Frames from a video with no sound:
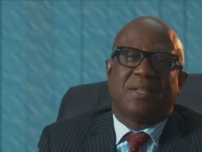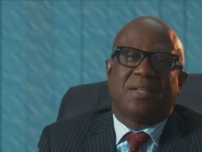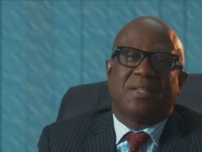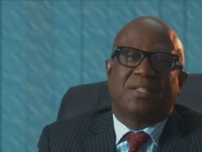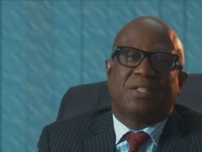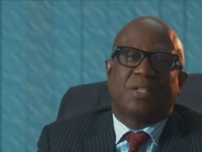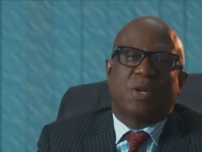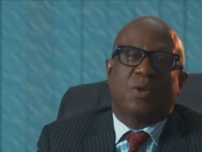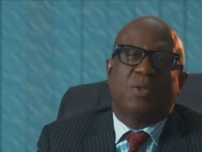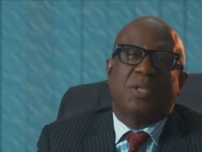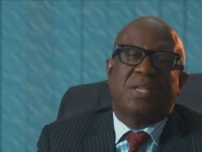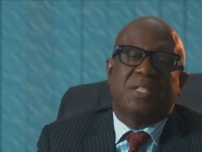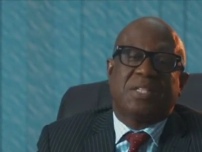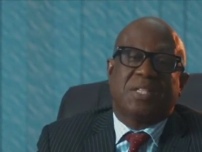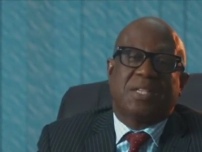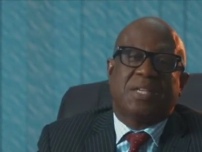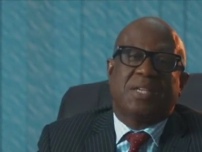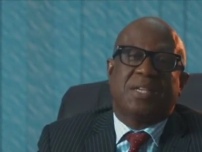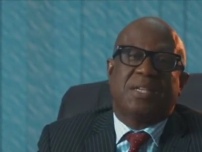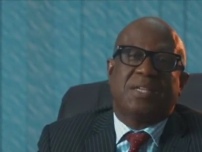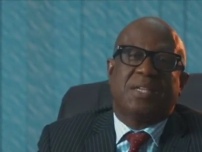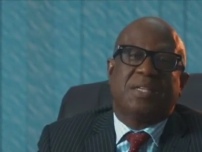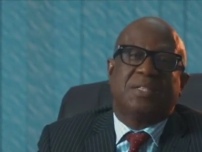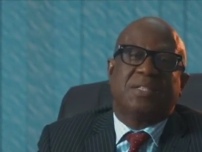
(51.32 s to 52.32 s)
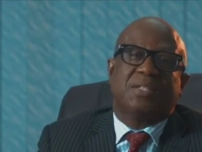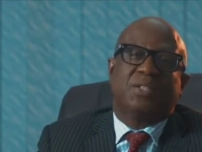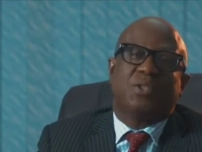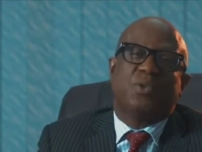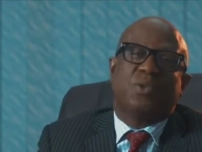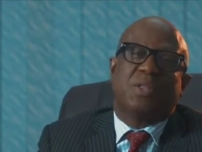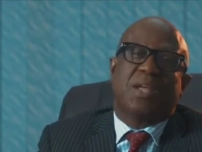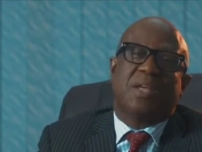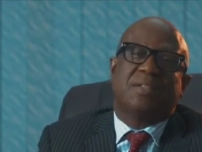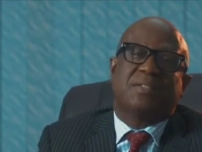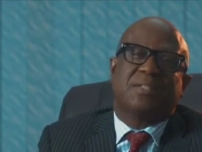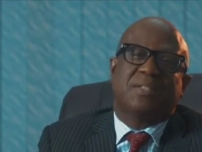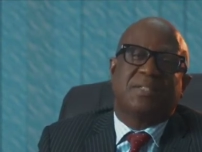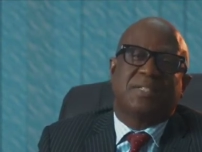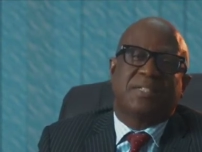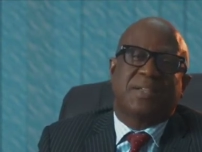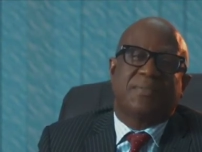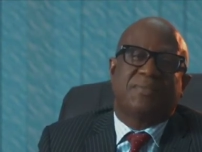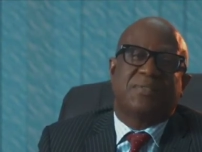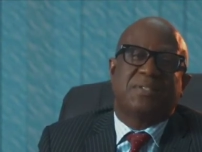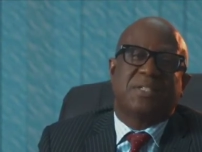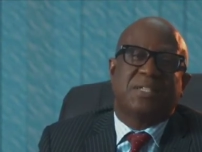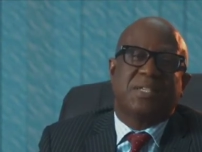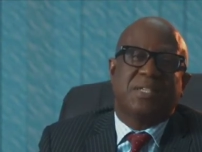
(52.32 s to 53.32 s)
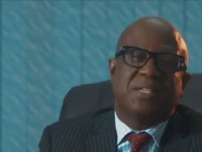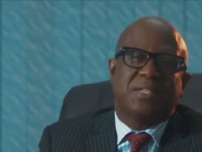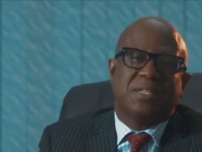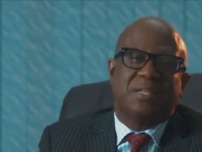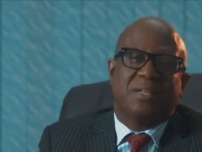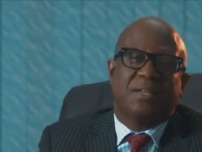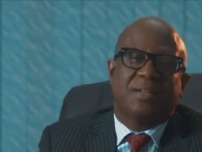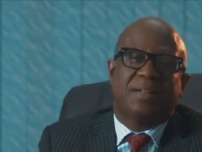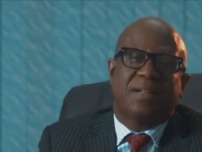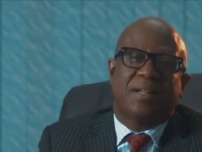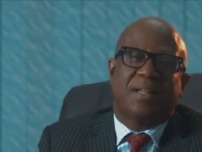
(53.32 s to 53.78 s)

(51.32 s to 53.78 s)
So this year, 2017,